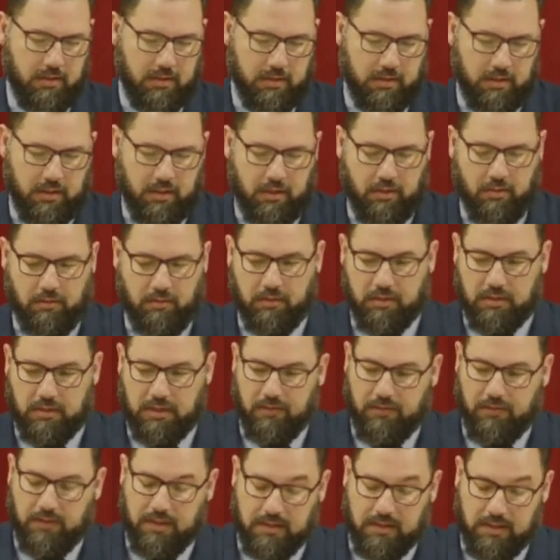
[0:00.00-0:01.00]
that the Lord has
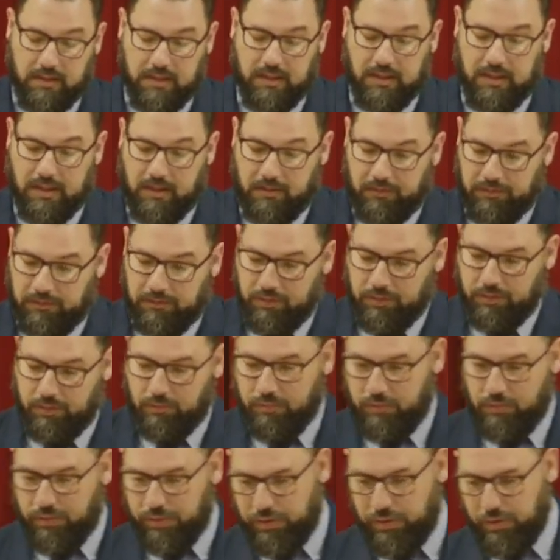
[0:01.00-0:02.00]
given us a gift to
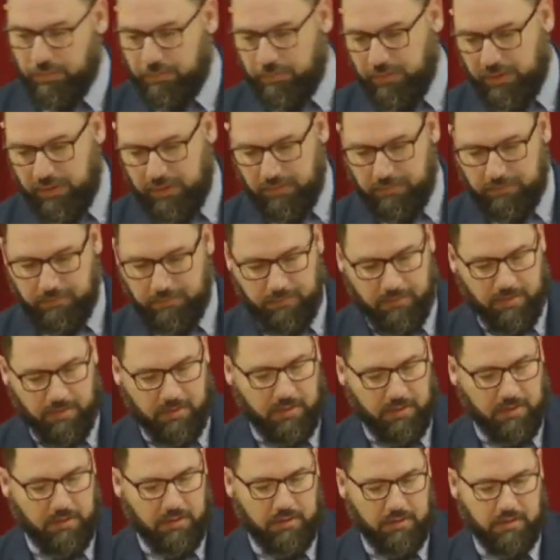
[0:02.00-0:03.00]
worship Him,
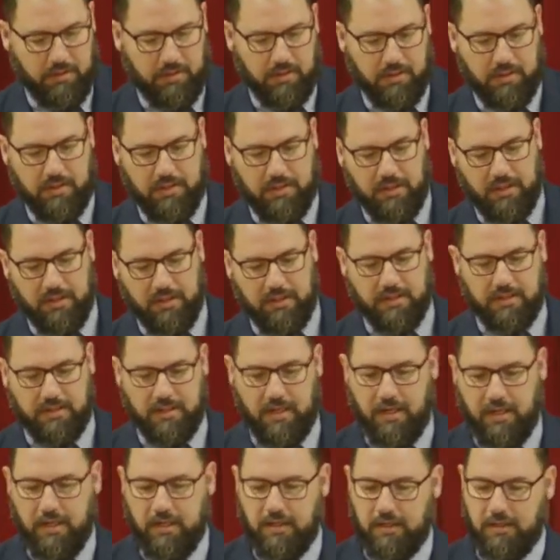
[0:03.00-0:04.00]
to set
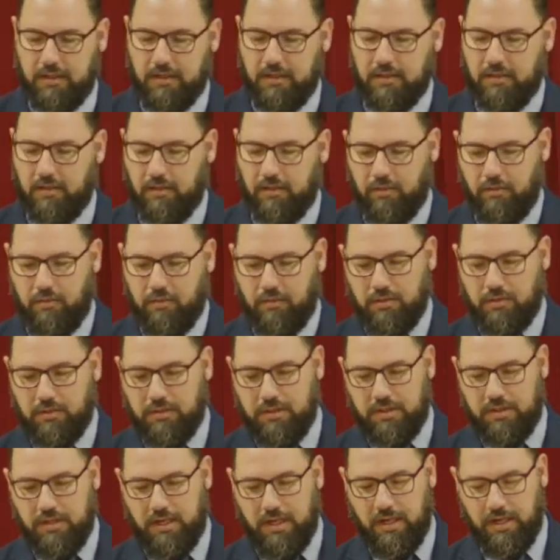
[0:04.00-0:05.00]
aside the
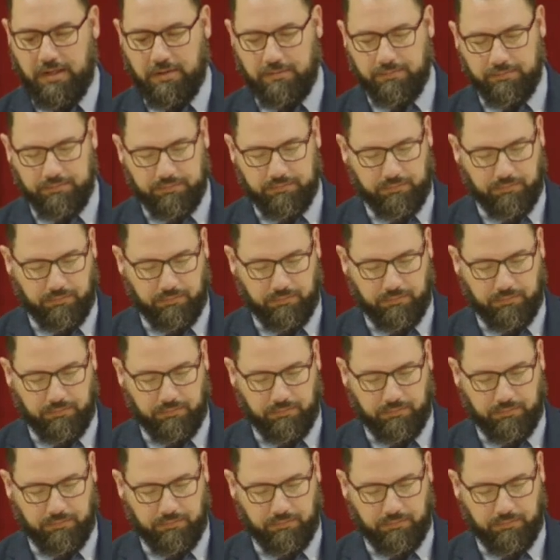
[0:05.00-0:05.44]
Lord's day,